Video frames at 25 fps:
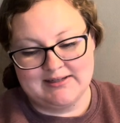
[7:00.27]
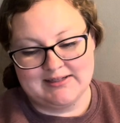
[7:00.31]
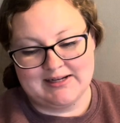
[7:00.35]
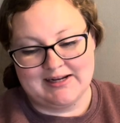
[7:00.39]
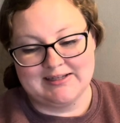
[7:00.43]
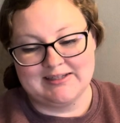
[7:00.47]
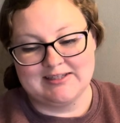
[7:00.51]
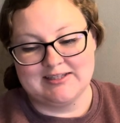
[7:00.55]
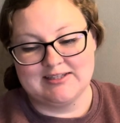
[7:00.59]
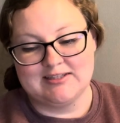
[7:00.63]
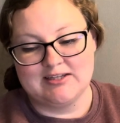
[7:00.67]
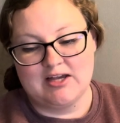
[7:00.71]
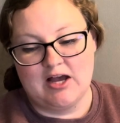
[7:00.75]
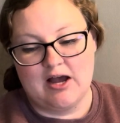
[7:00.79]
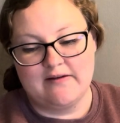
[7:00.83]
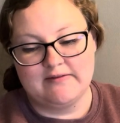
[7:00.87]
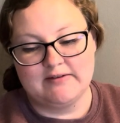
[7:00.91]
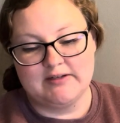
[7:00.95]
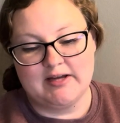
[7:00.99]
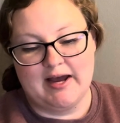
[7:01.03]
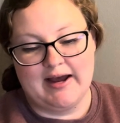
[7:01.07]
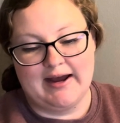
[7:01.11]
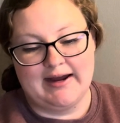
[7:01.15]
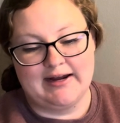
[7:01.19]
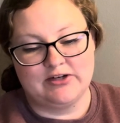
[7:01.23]
and soft,
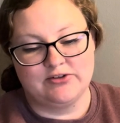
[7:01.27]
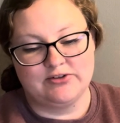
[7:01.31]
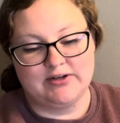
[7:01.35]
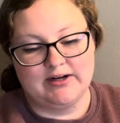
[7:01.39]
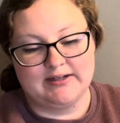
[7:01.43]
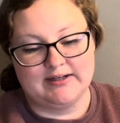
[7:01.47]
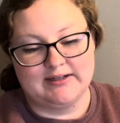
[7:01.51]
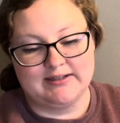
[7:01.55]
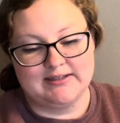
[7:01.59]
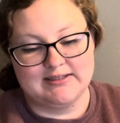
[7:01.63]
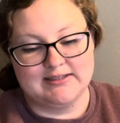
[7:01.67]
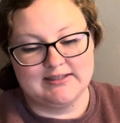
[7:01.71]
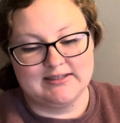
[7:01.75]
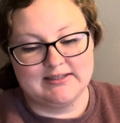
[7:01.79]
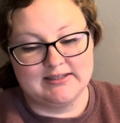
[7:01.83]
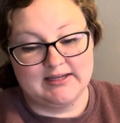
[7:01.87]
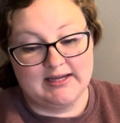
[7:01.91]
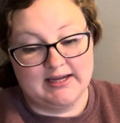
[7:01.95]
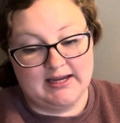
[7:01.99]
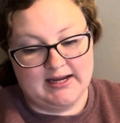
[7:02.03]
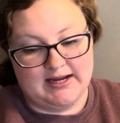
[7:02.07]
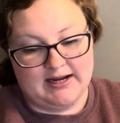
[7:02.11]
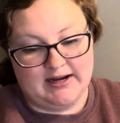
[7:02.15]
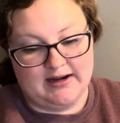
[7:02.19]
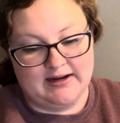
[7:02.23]
hydrated
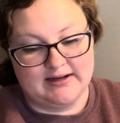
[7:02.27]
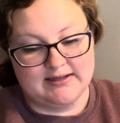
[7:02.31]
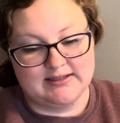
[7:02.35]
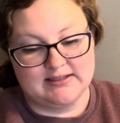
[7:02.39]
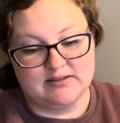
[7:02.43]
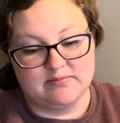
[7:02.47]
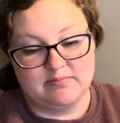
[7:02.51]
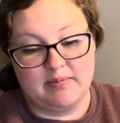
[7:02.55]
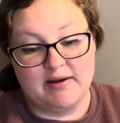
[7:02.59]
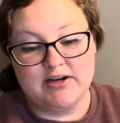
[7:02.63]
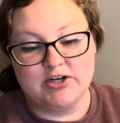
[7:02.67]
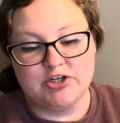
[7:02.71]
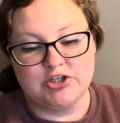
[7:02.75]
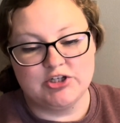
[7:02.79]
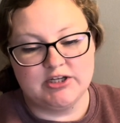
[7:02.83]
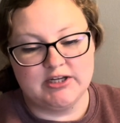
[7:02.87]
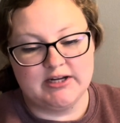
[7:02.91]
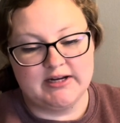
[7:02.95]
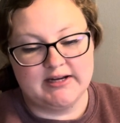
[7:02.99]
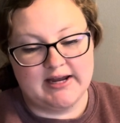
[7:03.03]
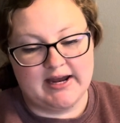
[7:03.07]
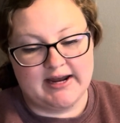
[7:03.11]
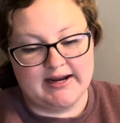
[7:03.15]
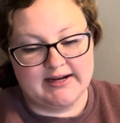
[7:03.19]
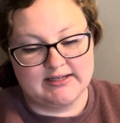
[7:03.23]
skin, especially
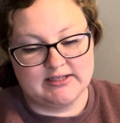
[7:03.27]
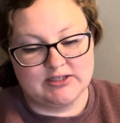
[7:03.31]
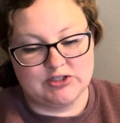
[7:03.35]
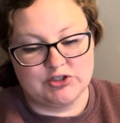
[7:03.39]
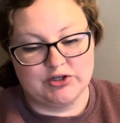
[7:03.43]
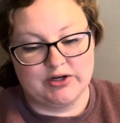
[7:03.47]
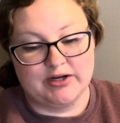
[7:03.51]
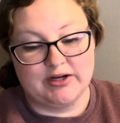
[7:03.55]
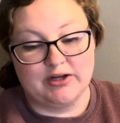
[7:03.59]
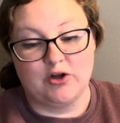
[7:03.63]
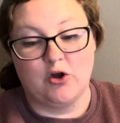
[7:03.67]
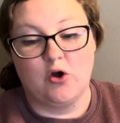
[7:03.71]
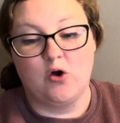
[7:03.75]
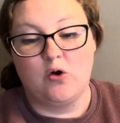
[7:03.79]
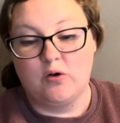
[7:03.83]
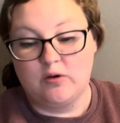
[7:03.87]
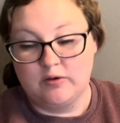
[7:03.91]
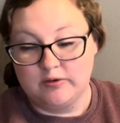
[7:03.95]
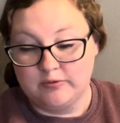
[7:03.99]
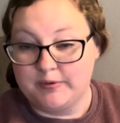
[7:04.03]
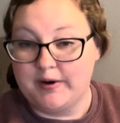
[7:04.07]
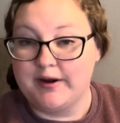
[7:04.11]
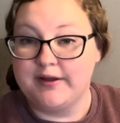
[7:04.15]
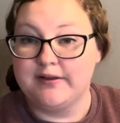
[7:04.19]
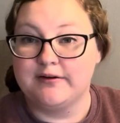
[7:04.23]
nice during
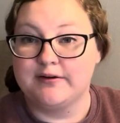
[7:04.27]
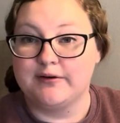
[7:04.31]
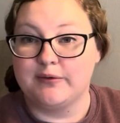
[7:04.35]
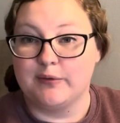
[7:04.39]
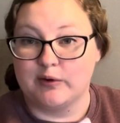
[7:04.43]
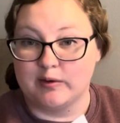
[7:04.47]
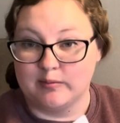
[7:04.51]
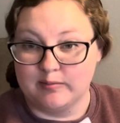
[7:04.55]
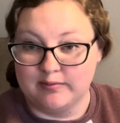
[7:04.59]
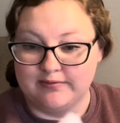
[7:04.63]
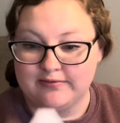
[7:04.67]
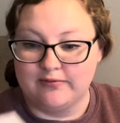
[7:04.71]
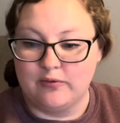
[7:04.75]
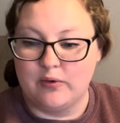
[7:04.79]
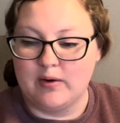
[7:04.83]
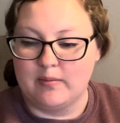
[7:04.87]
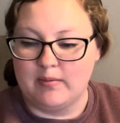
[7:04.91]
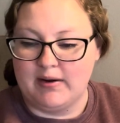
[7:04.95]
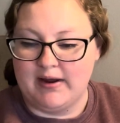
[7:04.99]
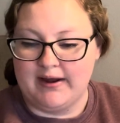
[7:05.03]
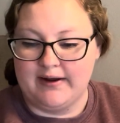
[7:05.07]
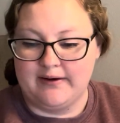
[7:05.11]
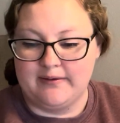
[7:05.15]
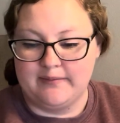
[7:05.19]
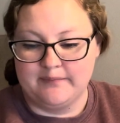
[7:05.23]
cold weather or before
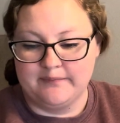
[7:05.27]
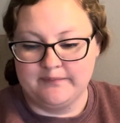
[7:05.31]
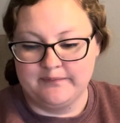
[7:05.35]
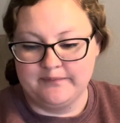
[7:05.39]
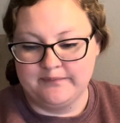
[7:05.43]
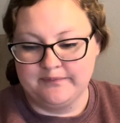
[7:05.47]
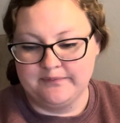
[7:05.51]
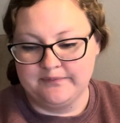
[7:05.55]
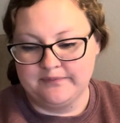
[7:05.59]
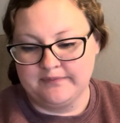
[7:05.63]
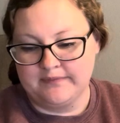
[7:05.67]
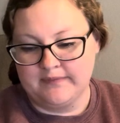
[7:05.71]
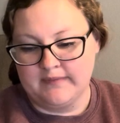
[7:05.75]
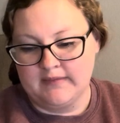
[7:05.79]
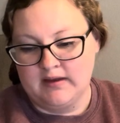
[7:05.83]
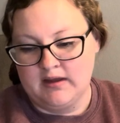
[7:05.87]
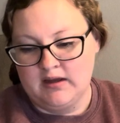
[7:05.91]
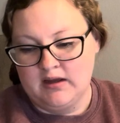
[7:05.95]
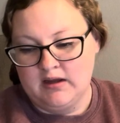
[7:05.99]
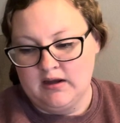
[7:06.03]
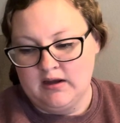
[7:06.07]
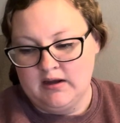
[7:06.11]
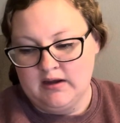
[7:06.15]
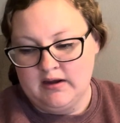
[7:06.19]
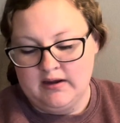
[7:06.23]
bed.
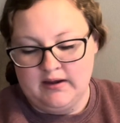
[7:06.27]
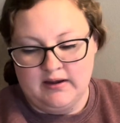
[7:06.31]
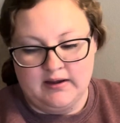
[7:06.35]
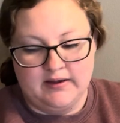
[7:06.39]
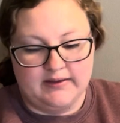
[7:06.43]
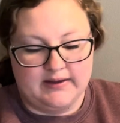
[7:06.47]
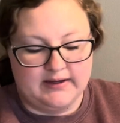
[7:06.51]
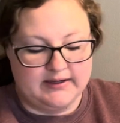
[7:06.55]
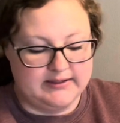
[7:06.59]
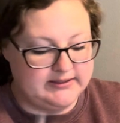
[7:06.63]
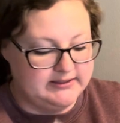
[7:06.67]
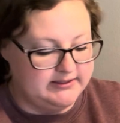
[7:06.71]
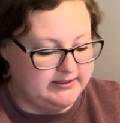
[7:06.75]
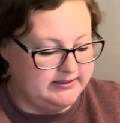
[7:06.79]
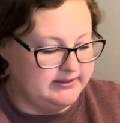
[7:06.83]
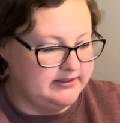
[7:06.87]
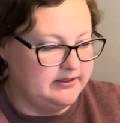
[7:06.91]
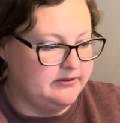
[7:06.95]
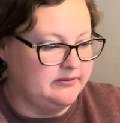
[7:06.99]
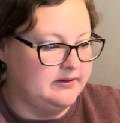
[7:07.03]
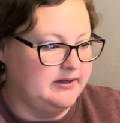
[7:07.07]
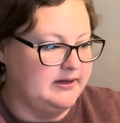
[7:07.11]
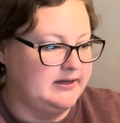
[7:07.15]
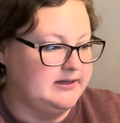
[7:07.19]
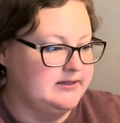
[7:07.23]
That does
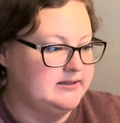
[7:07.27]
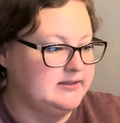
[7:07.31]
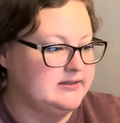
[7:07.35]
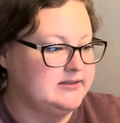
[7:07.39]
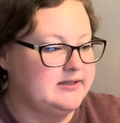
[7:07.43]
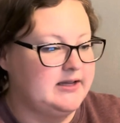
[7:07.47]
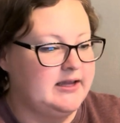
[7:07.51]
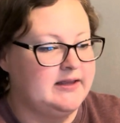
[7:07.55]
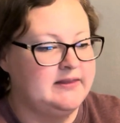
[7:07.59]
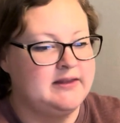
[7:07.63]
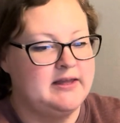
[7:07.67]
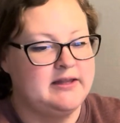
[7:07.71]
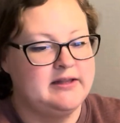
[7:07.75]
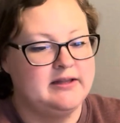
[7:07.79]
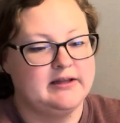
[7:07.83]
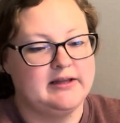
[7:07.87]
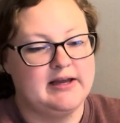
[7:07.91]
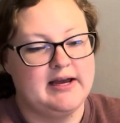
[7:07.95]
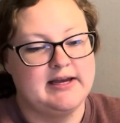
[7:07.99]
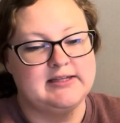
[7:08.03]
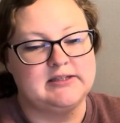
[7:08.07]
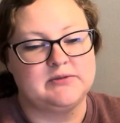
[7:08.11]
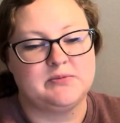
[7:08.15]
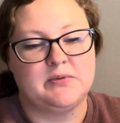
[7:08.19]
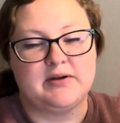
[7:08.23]
sound nice. And then the
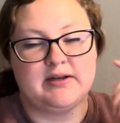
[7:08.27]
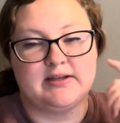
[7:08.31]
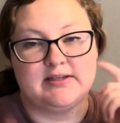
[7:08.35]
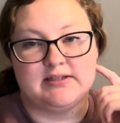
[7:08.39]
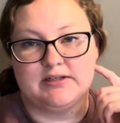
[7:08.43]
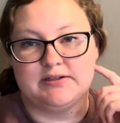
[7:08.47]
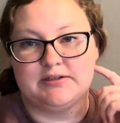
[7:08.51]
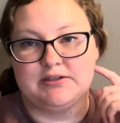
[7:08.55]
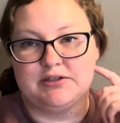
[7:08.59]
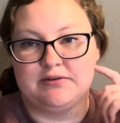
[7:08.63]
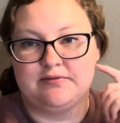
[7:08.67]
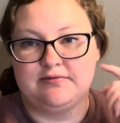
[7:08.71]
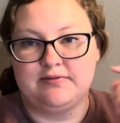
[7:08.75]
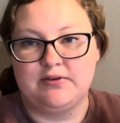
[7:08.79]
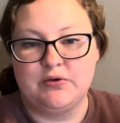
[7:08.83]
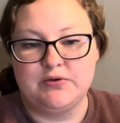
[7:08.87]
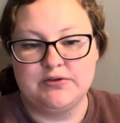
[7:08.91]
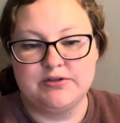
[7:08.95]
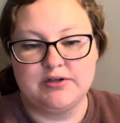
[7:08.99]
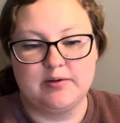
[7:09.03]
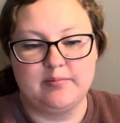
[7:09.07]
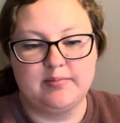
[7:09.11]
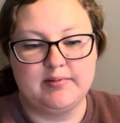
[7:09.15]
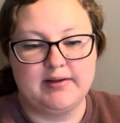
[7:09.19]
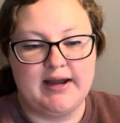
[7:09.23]
last one is a
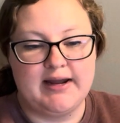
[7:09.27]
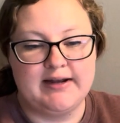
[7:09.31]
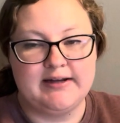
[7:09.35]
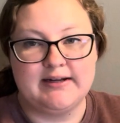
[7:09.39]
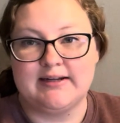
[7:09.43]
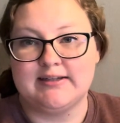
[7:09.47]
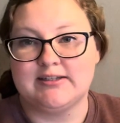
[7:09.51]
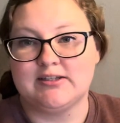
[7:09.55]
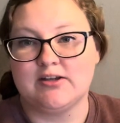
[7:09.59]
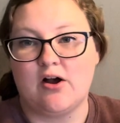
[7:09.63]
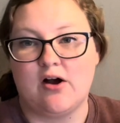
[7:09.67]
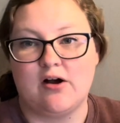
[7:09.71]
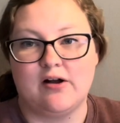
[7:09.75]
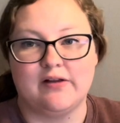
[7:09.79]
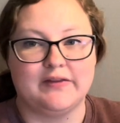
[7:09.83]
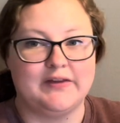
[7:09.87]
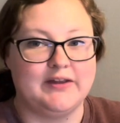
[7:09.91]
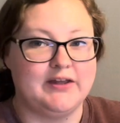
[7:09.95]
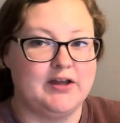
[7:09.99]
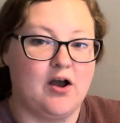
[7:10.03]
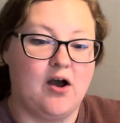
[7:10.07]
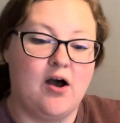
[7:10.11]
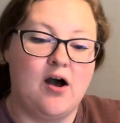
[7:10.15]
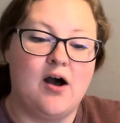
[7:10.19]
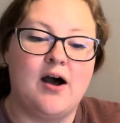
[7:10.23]
diffuser blend. It's called
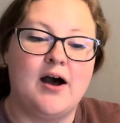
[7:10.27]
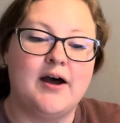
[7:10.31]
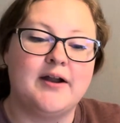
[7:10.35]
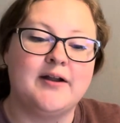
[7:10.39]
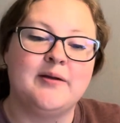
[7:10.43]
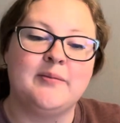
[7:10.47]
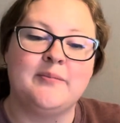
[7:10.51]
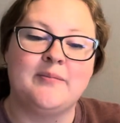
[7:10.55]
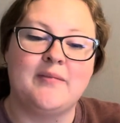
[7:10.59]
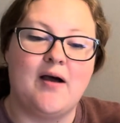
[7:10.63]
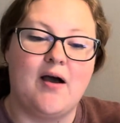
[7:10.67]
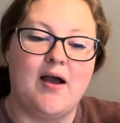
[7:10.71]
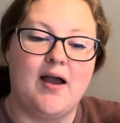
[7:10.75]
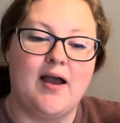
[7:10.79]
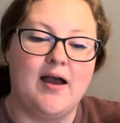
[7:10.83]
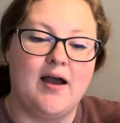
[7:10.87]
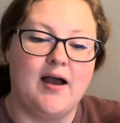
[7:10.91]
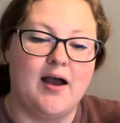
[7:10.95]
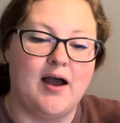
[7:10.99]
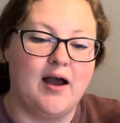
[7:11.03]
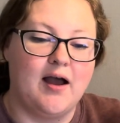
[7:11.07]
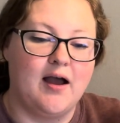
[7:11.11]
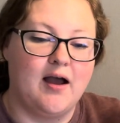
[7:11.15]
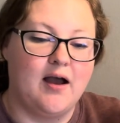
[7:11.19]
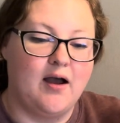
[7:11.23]
the Autumn
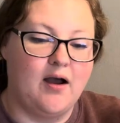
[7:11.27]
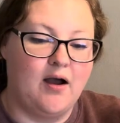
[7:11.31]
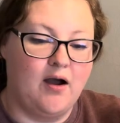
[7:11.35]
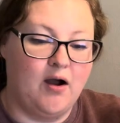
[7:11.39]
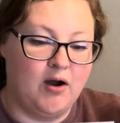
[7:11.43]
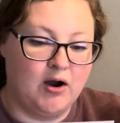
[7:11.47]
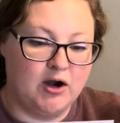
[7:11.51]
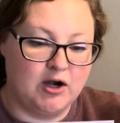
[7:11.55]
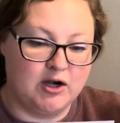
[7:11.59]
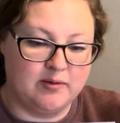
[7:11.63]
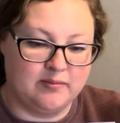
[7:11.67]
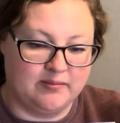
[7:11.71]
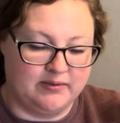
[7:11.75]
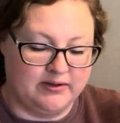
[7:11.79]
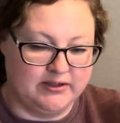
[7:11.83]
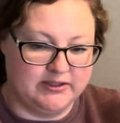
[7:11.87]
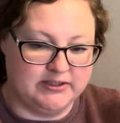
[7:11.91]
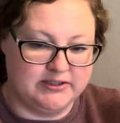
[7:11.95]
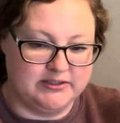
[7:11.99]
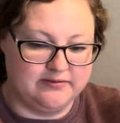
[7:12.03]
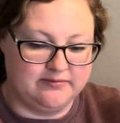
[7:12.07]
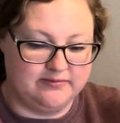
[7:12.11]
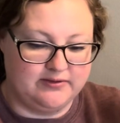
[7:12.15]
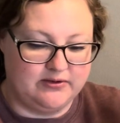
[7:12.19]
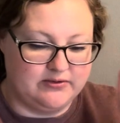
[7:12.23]
Armor
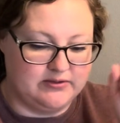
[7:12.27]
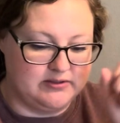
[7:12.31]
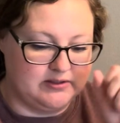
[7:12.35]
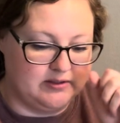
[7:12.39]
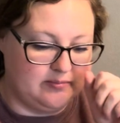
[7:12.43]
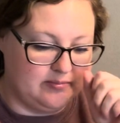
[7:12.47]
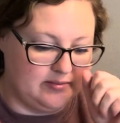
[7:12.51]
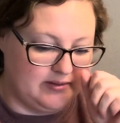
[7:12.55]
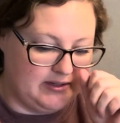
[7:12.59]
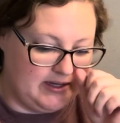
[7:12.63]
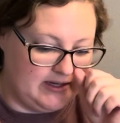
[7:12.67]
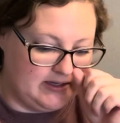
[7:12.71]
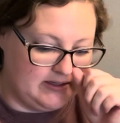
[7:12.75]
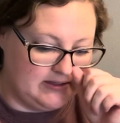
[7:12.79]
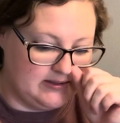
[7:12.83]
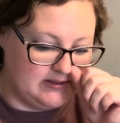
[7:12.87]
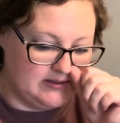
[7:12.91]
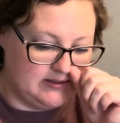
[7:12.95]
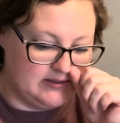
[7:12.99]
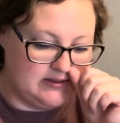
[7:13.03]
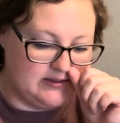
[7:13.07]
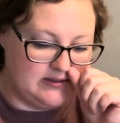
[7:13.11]
Diffuser Blend.